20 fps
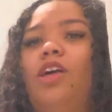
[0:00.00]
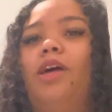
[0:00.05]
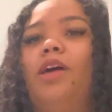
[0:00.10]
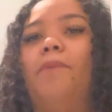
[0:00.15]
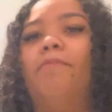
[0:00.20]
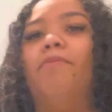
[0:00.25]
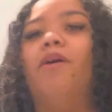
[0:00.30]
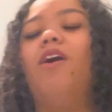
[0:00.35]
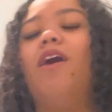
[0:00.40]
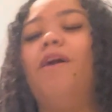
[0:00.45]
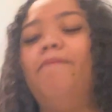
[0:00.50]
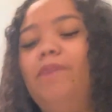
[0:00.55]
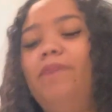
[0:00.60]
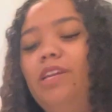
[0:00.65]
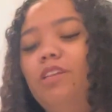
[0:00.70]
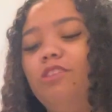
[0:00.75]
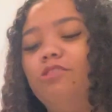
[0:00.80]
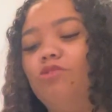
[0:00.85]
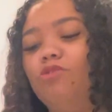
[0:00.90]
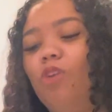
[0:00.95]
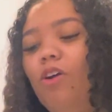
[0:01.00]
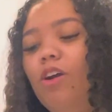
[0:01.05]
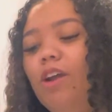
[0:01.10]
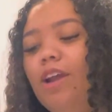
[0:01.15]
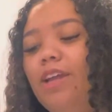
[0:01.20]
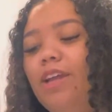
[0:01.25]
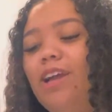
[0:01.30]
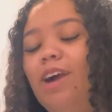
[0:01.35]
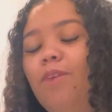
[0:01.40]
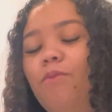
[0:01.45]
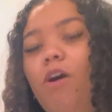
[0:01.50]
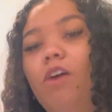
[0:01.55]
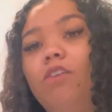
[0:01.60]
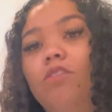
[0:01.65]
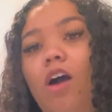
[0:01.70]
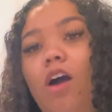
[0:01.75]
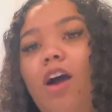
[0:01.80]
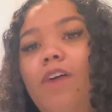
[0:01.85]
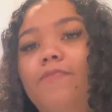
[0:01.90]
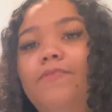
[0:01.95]
Bro, I'm in the store and I walk
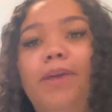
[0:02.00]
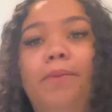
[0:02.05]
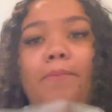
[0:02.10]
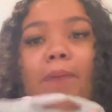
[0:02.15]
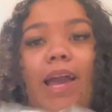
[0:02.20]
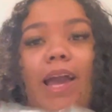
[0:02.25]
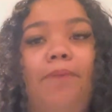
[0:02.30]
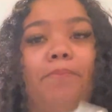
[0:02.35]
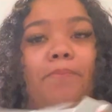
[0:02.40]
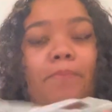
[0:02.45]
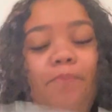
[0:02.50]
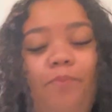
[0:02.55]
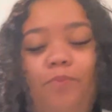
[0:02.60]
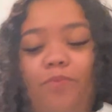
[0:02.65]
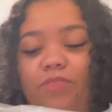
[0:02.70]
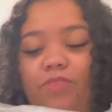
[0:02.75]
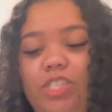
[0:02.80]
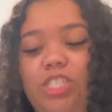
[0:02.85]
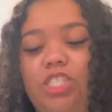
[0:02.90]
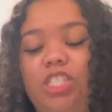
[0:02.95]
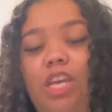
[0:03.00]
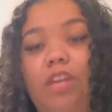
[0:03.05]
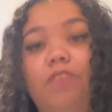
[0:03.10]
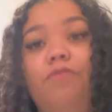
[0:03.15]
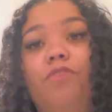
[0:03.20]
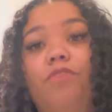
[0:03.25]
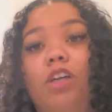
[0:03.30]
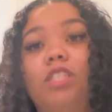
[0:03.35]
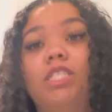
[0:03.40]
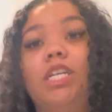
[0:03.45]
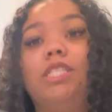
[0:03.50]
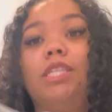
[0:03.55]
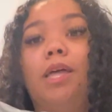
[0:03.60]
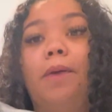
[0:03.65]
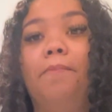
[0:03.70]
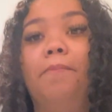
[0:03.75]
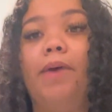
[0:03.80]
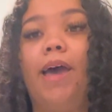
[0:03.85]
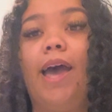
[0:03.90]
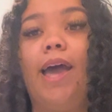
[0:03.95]
off and my shit falls out the
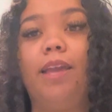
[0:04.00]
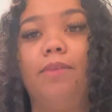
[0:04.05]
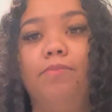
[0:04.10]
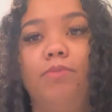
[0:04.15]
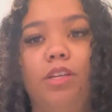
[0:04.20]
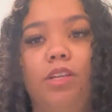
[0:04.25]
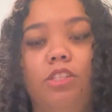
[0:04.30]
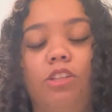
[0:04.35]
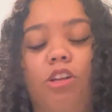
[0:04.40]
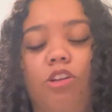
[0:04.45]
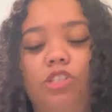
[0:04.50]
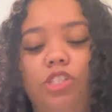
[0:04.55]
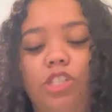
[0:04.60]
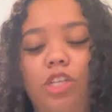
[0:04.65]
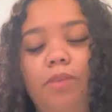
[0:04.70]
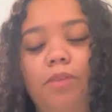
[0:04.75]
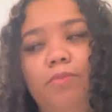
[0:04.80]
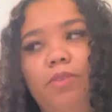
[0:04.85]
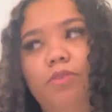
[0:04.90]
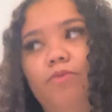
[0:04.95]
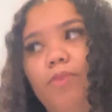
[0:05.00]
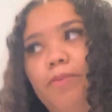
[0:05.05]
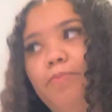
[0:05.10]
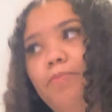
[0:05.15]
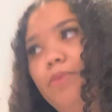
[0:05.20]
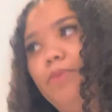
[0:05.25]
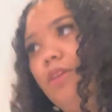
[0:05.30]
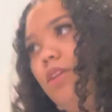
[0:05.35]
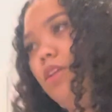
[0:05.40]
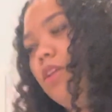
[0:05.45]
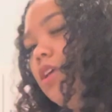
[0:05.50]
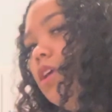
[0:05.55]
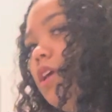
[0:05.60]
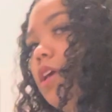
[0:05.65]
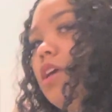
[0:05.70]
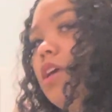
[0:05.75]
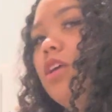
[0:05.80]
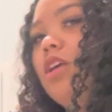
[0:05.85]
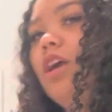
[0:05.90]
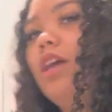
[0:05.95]
bag because y'all shit be ripping.
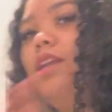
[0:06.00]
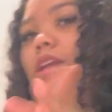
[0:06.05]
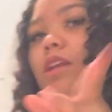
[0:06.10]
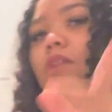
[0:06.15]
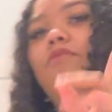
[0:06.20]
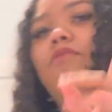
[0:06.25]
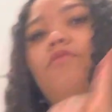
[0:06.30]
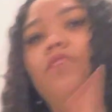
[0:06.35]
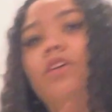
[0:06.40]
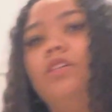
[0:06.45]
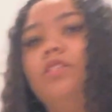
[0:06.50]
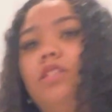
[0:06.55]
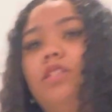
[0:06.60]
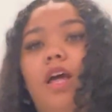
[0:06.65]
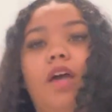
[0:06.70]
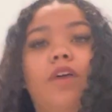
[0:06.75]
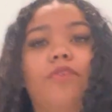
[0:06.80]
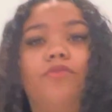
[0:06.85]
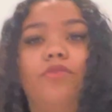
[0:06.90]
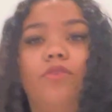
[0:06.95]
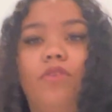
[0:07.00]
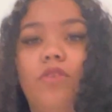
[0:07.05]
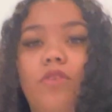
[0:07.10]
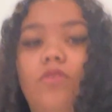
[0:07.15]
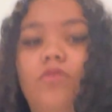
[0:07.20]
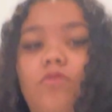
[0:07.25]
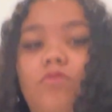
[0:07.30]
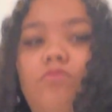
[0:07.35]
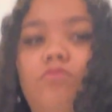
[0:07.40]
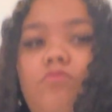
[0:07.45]
I need to fix that for real.